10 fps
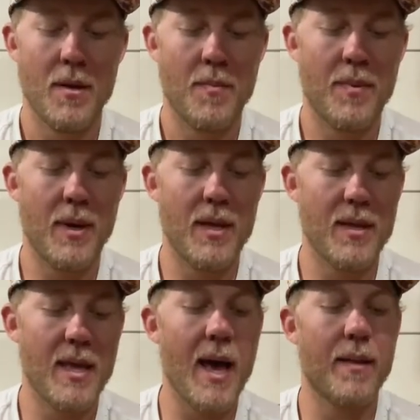But
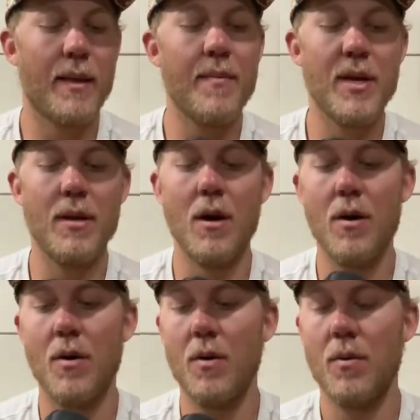yeah, let me
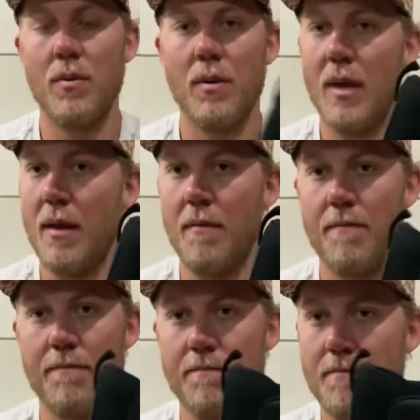know
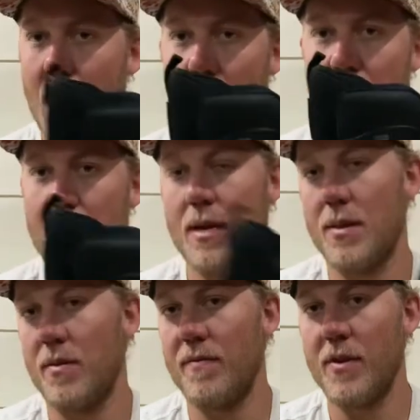how I did on
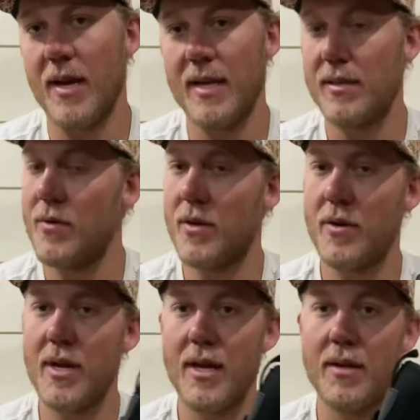the review, guys. Do you
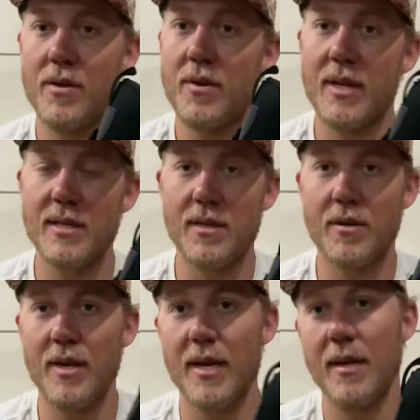agree? Do you
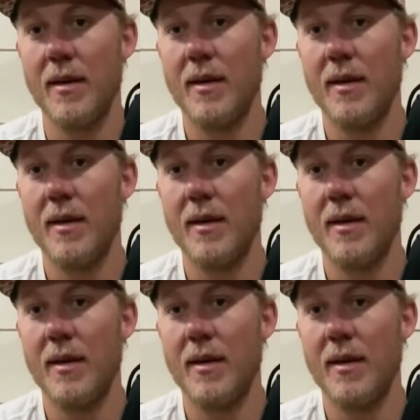disagree?